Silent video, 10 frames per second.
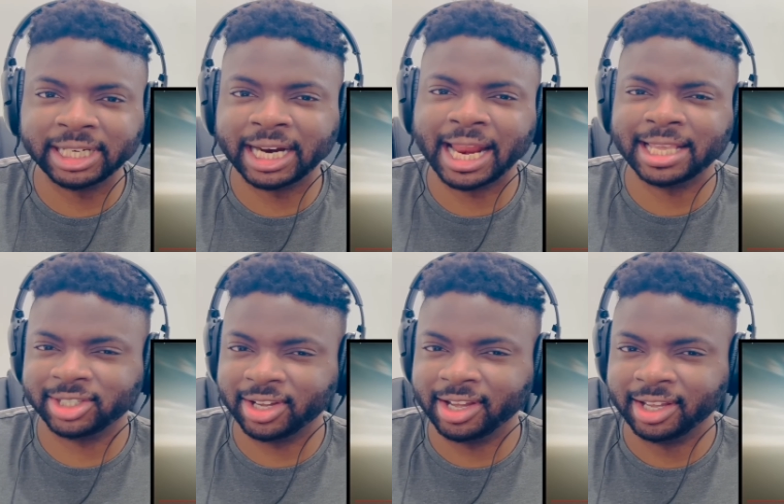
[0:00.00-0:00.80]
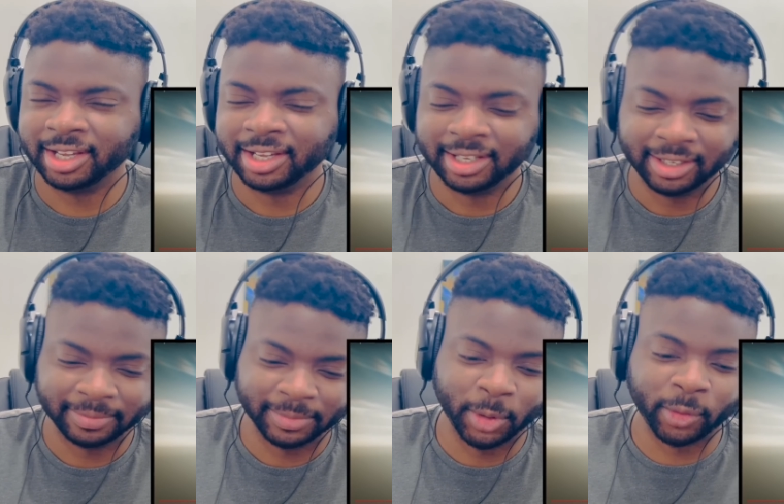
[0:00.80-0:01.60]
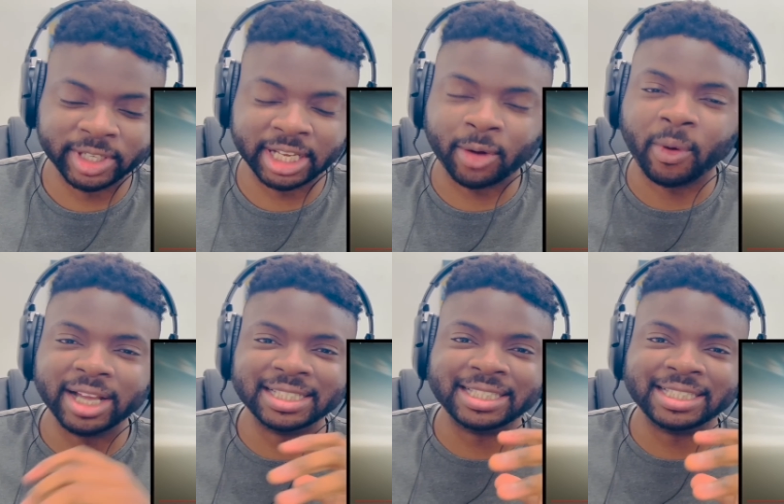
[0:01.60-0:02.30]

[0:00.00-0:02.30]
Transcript: Alaska? Or is it quite